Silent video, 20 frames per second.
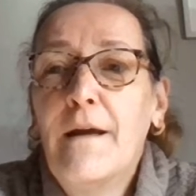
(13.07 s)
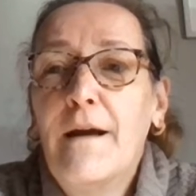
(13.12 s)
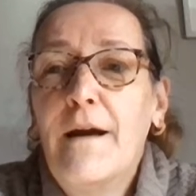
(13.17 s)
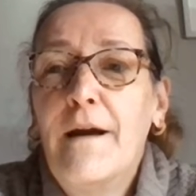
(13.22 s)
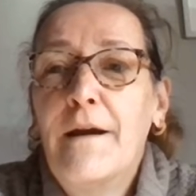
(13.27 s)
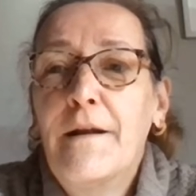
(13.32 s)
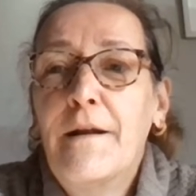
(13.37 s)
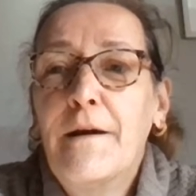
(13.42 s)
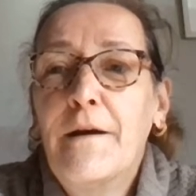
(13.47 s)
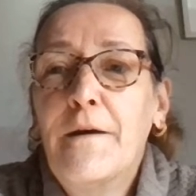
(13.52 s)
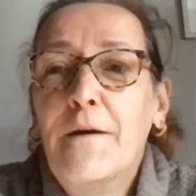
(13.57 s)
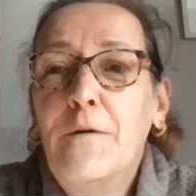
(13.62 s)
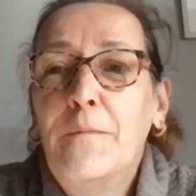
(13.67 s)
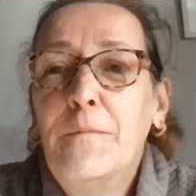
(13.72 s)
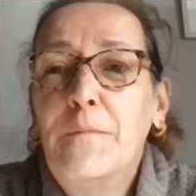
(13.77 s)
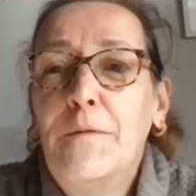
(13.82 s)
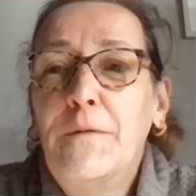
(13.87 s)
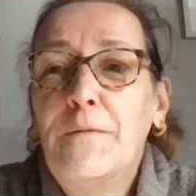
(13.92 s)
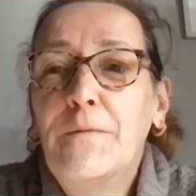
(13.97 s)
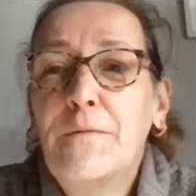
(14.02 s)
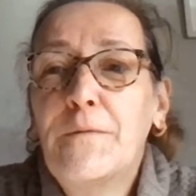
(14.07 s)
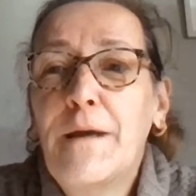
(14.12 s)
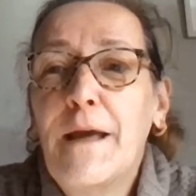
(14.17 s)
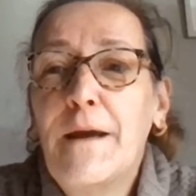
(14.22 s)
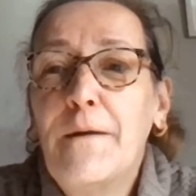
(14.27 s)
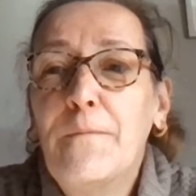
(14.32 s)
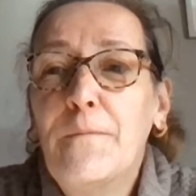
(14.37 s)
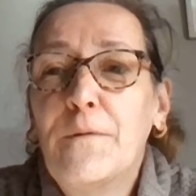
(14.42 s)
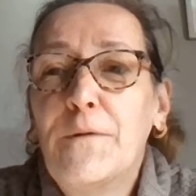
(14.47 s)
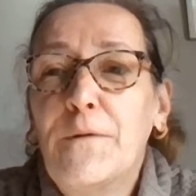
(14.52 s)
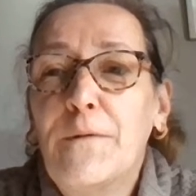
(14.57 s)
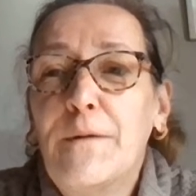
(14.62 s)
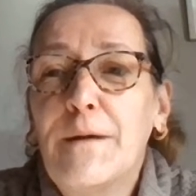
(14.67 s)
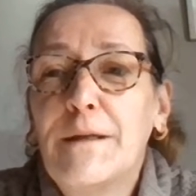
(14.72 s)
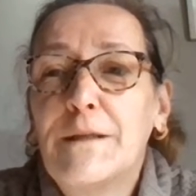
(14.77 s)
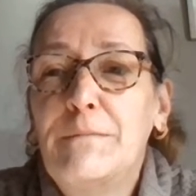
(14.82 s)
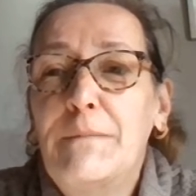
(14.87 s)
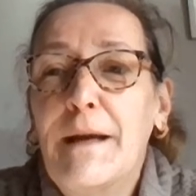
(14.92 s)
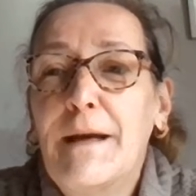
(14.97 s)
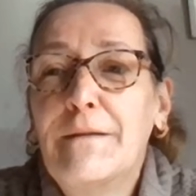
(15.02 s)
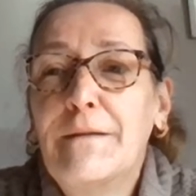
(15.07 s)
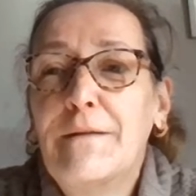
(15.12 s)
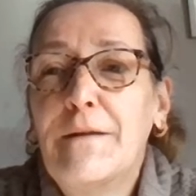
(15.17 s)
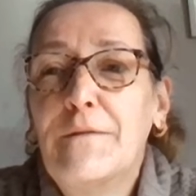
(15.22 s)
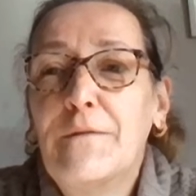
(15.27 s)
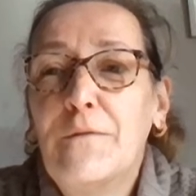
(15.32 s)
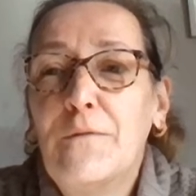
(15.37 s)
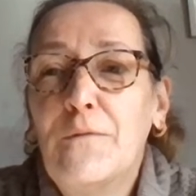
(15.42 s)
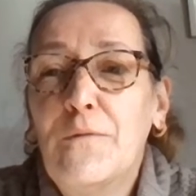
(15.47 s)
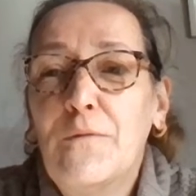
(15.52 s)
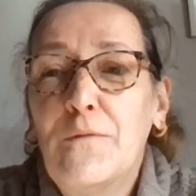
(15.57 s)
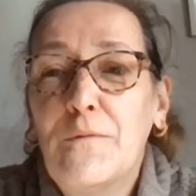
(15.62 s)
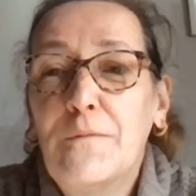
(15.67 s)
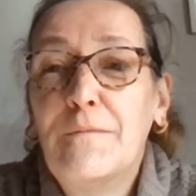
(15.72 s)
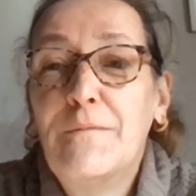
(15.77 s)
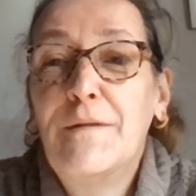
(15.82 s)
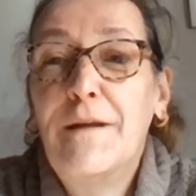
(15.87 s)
and I hope you get what you expected or